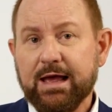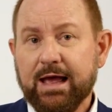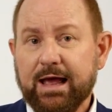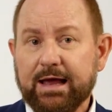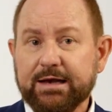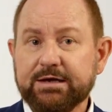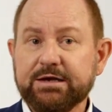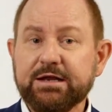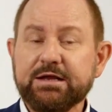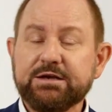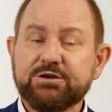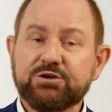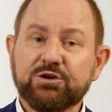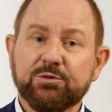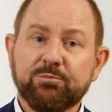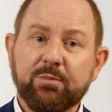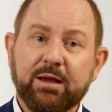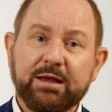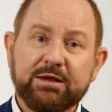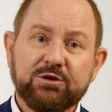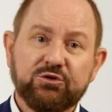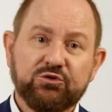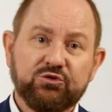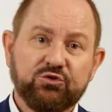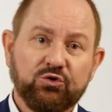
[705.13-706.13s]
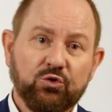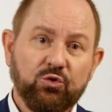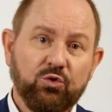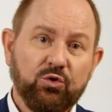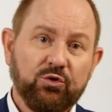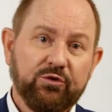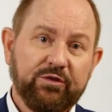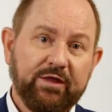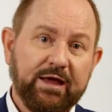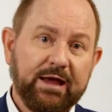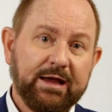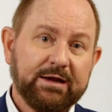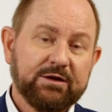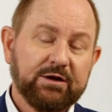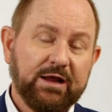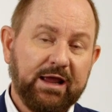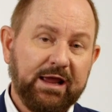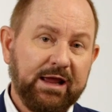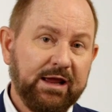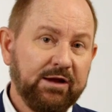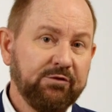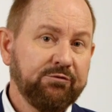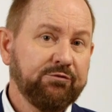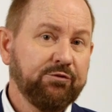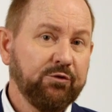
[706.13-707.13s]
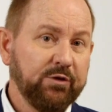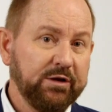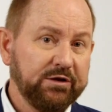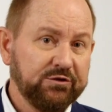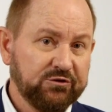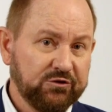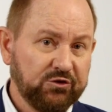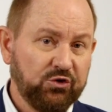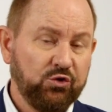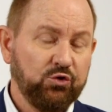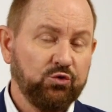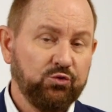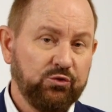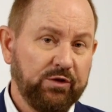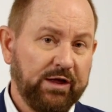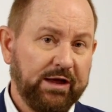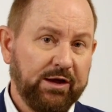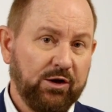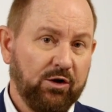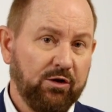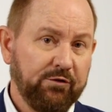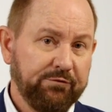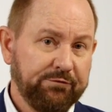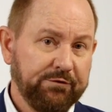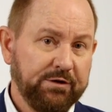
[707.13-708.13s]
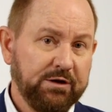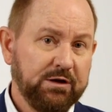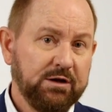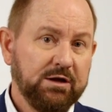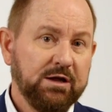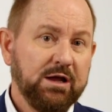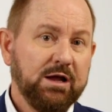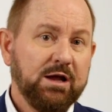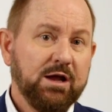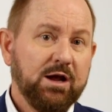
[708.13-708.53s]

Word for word: and need to make sure that every SKU they offer